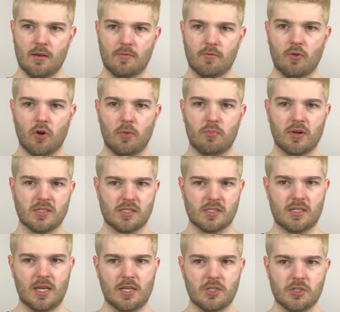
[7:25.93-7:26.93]
for a
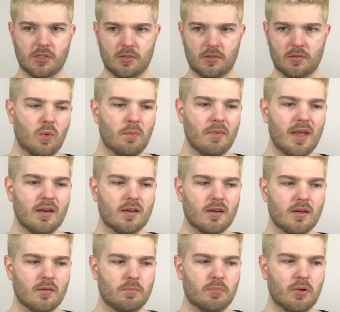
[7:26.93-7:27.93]
presentation. We made
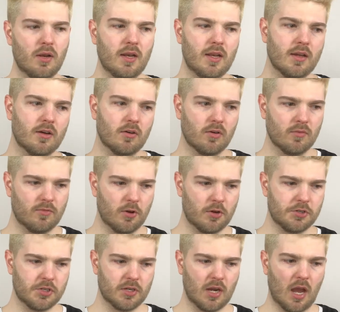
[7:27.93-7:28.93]
a political
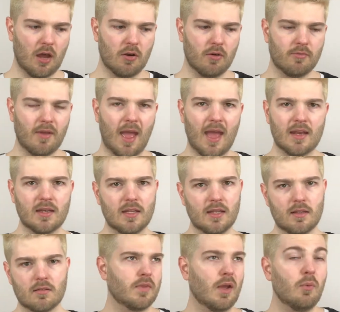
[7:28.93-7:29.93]
version out of
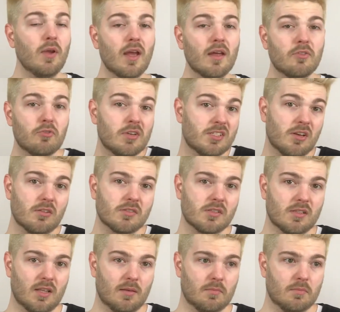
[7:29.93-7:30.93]
Annie, and we had 3 songs
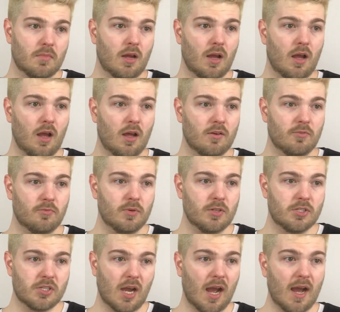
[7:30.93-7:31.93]
in them, out of
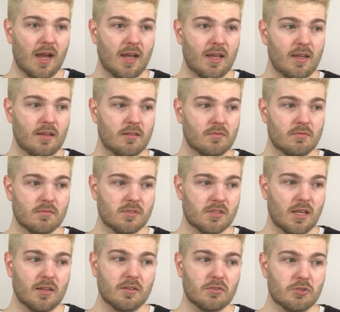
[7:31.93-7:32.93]
which I
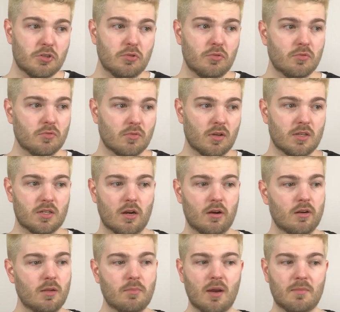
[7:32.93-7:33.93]
sang 2
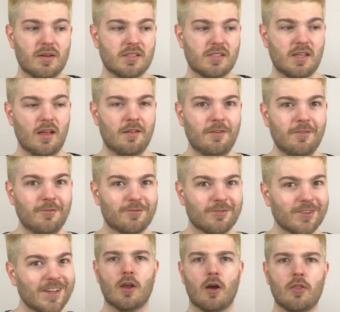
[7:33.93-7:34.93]
entirely by
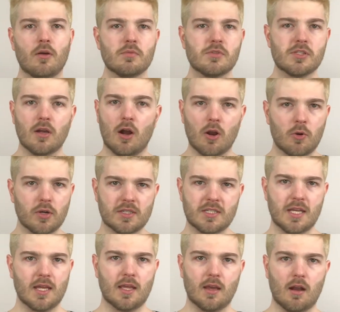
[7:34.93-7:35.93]
myself. Although I'm still awkward
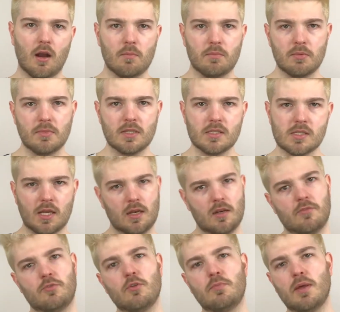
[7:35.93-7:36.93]
taking compliments, and
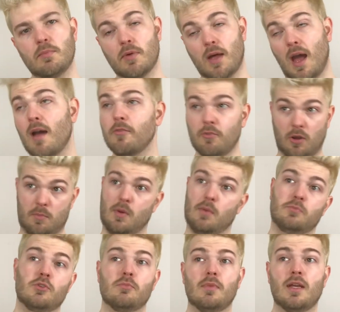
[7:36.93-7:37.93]
a few people have come
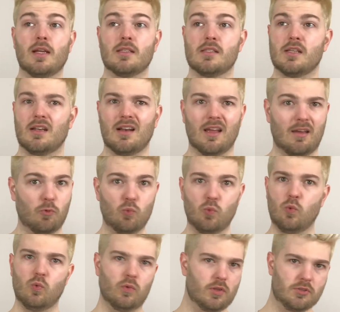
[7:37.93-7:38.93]
up to me and said like,
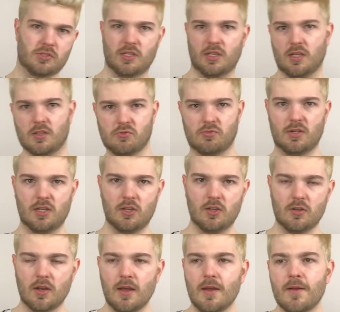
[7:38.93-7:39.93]
ooh, your singing is really
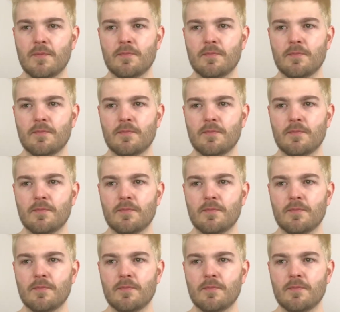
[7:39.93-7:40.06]
good.